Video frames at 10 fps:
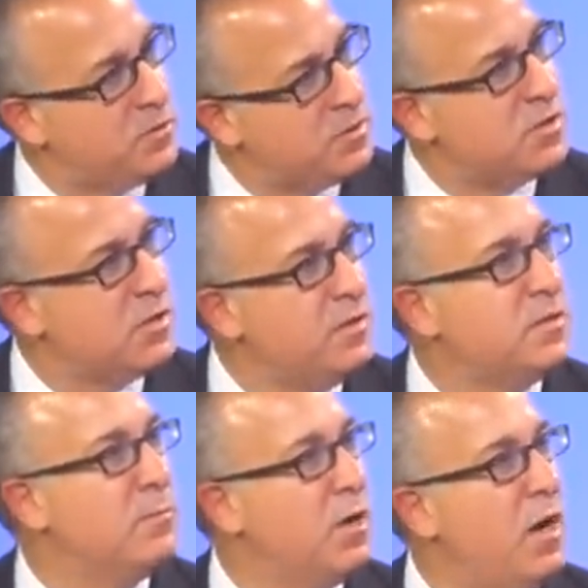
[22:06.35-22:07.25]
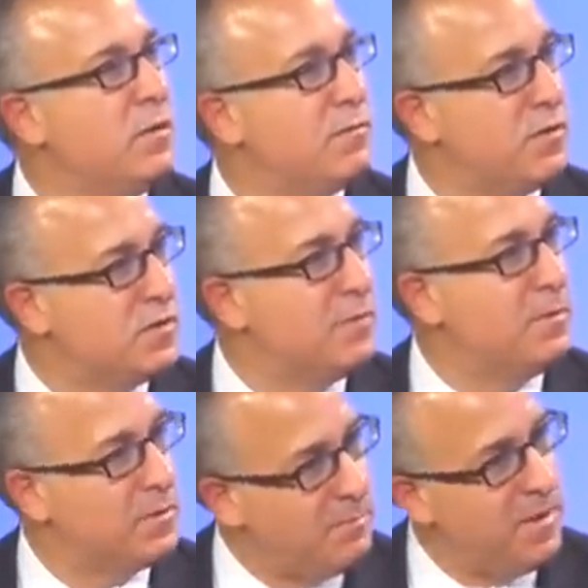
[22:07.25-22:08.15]
traditionally some controversy
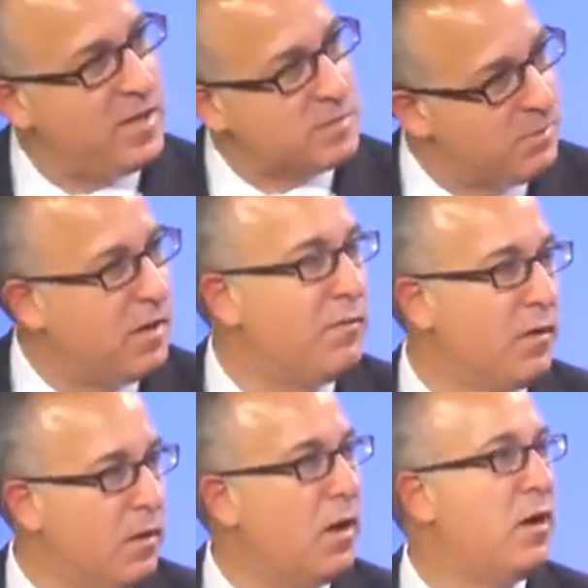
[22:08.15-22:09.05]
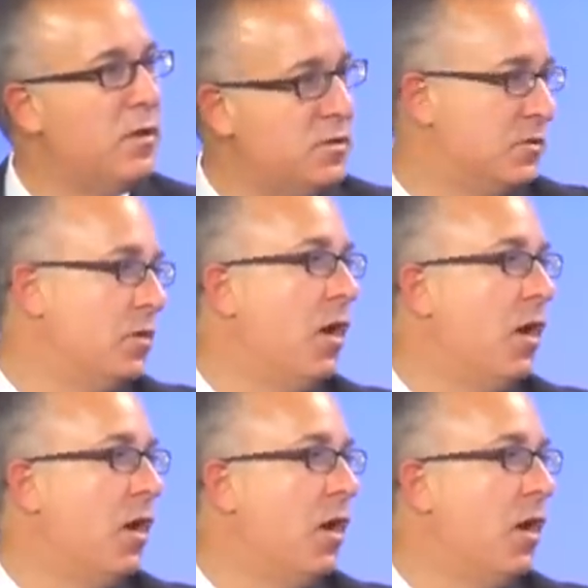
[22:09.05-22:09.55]
about the management of a large